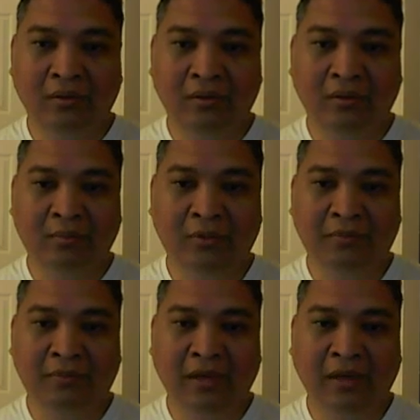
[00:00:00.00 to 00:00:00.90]
number
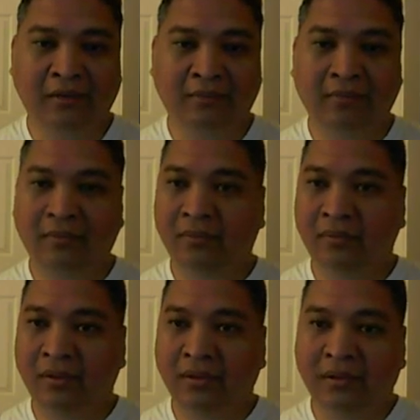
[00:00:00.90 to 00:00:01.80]
5.
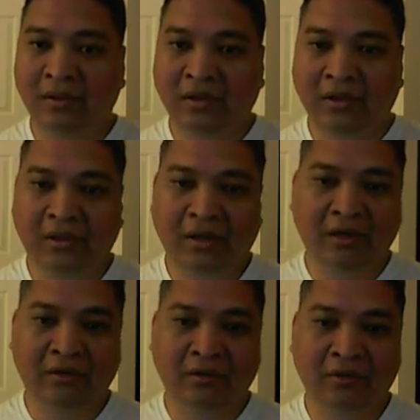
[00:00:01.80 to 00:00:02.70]
In here I
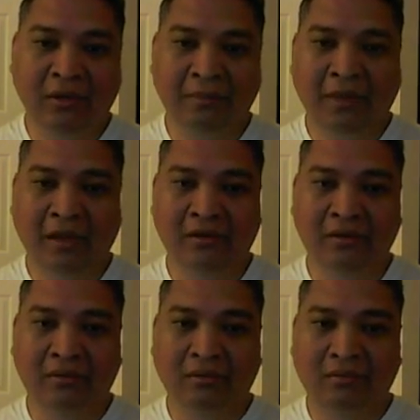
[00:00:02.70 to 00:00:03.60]
do see a pattern
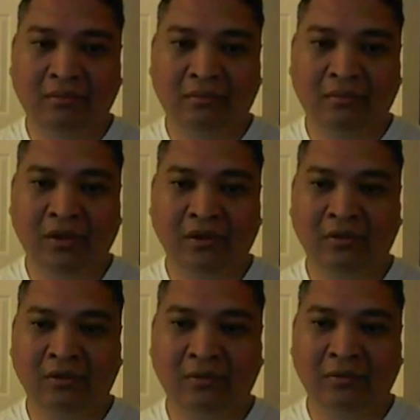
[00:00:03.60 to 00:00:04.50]
when
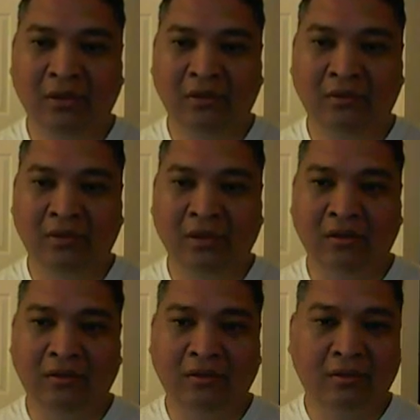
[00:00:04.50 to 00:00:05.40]
I do that.
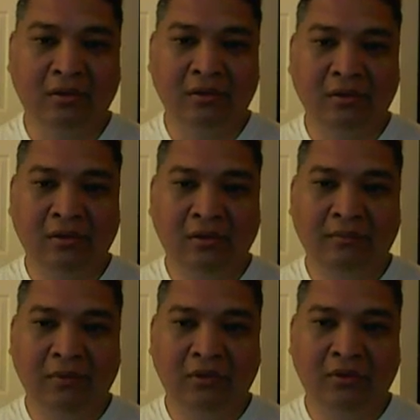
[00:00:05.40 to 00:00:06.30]

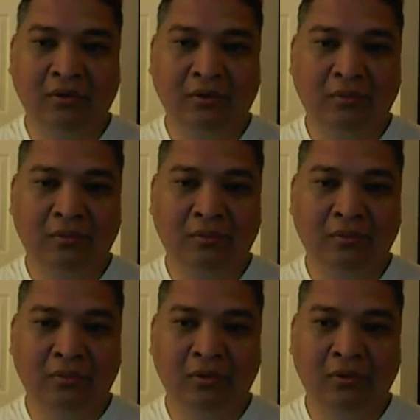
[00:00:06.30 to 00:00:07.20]
If I use 2,
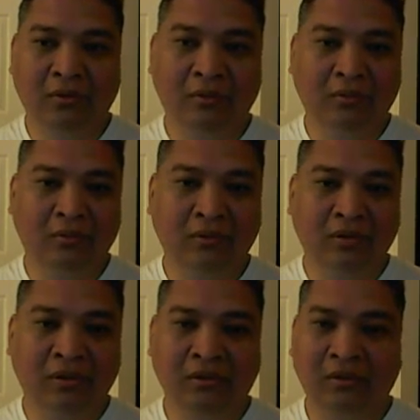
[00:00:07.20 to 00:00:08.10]
it
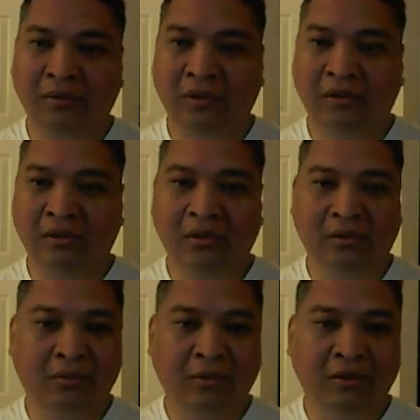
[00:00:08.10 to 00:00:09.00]
doesn't show anything.
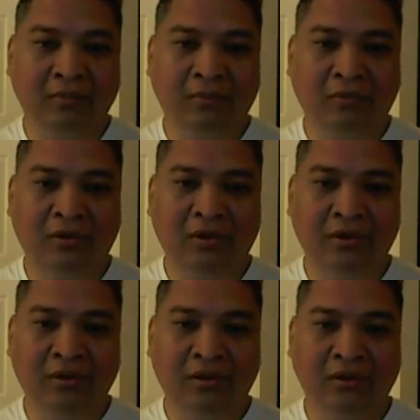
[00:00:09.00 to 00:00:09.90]
3, 4,
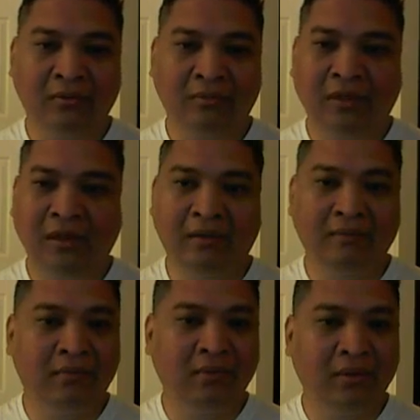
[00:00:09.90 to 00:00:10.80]
no, 5.
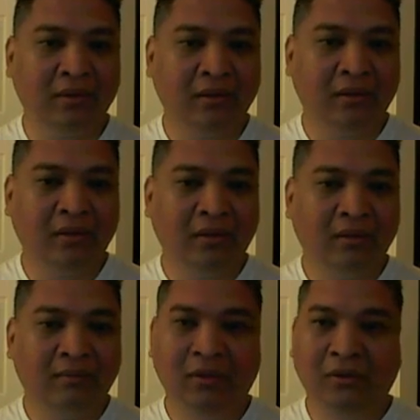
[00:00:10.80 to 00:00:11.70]

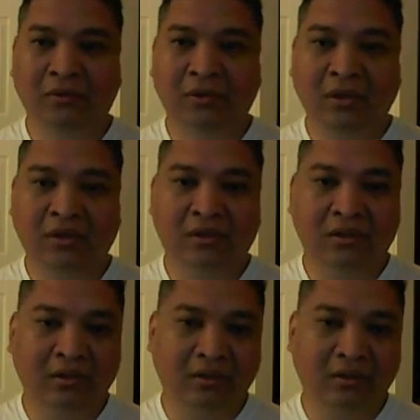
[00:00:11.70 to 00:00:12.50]
If we go 6,